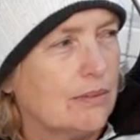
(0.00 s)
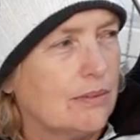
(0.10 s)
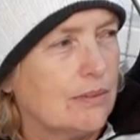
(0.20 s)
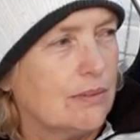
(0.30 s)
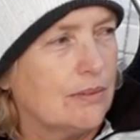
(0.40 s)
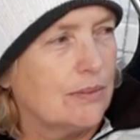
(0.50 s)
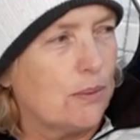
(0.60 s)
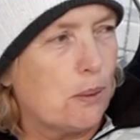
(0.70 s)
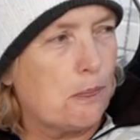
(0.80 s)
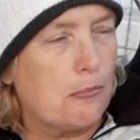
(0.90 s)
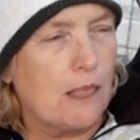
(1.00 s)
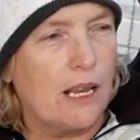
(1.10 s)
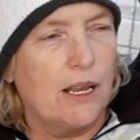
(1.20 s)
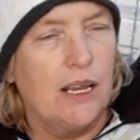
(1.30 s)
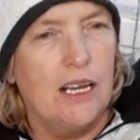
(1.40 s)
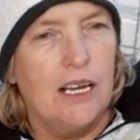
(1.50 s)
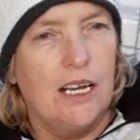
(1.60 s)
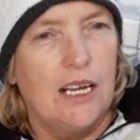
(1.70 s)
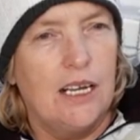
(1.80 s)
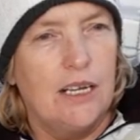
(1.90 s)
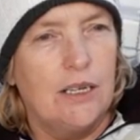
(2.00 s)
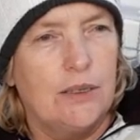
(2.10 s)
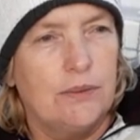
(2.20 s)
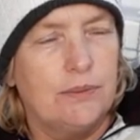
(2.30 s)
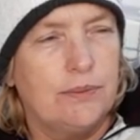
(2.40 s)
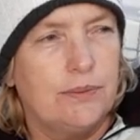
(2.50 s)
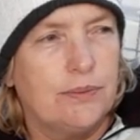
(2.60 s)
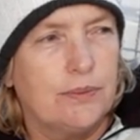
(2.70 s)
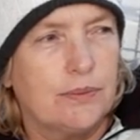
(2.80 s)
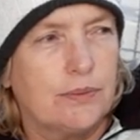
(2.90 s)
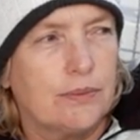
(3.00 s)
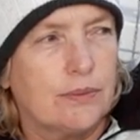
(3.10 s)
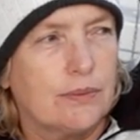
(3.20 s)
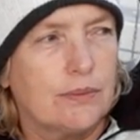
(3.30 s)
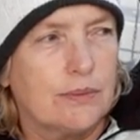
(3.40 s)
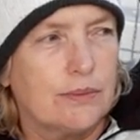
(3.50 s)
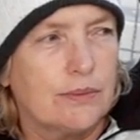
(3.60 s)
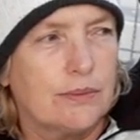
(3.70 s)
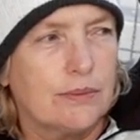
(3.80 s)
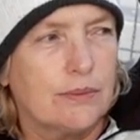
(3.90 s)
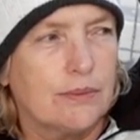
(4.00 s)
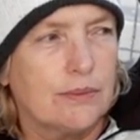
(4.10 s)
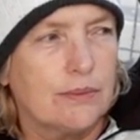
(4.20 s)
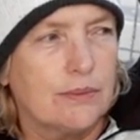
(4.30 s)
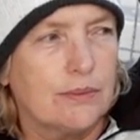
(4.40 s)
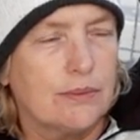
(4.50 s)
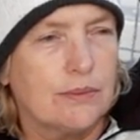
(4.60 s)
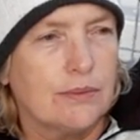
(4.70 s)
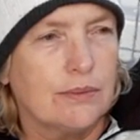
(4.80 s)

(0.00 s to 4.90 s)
No words are spoken by the person on screen.